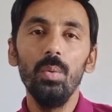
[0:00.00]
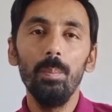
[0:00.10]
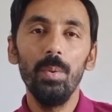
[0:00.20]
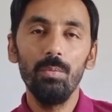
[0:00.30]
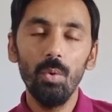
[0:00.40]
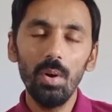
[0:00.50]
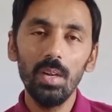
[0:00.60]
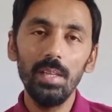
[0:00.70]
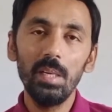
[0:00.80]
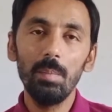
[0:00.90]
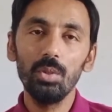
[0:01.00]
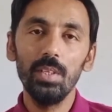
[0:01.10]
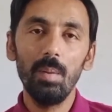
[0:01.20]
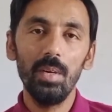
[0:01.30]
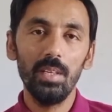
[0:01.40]
before learning about the
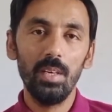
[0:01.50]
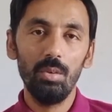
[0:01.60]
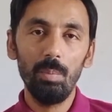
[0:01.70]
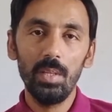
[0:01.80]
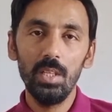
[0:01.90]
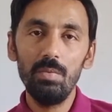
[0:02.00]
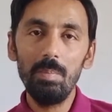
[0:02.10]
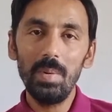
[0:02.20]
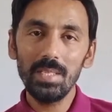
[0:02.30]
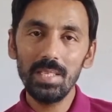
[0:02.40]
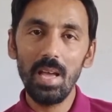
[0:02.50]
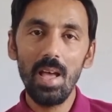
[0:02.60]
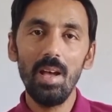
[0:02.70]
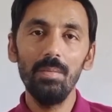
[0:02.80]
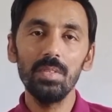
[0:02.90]
diabetic retinopathy, we must
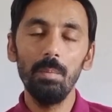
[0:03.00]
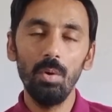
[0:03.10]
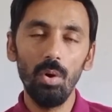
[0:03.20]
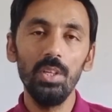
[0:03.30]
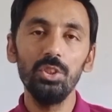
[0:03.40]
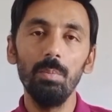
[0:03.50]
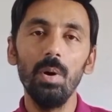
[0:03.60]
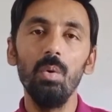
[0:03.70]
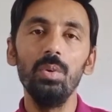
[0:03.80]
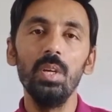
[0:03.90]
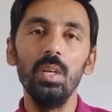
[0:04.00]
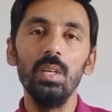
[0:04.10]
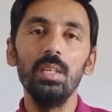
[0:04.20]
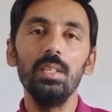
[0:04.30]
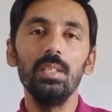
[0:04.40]
have some knowledge about,
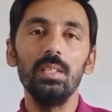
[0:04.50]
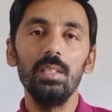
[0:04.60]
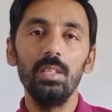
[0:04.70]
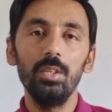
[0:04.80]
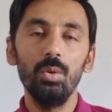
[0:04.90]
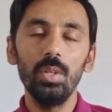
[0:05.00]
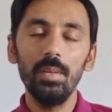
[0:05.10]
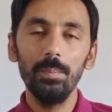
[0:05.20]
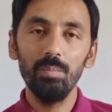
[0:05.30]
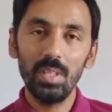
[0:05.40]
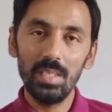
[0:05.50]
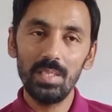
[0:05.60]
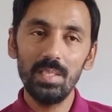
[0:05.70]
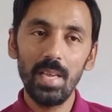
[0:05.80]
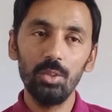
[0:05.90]
that this
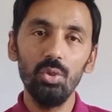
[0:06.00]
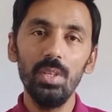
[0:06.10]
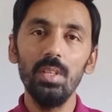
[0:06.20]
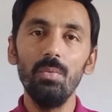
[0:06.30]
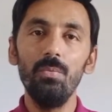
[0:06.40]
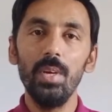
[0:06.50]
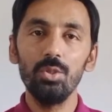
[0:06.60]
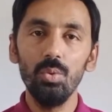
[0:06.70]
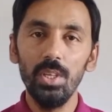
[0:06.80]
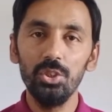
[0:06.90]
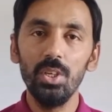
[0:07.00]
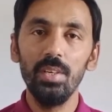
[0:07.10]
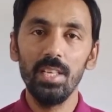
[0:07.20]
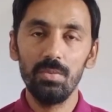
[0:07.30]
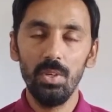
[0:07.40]
is actually the vasculature
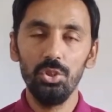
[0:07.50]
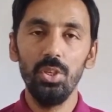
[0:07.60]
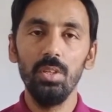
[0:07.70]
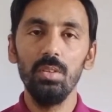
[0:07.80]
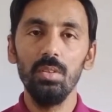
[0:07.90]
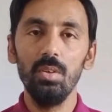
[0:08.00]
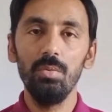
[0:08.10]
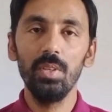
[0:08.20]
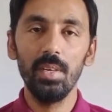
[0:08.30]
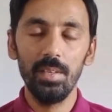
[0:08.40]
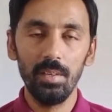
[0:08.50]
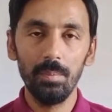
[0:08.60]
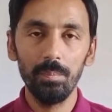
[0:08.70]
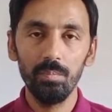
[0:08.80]
dysfunctioning of the retina.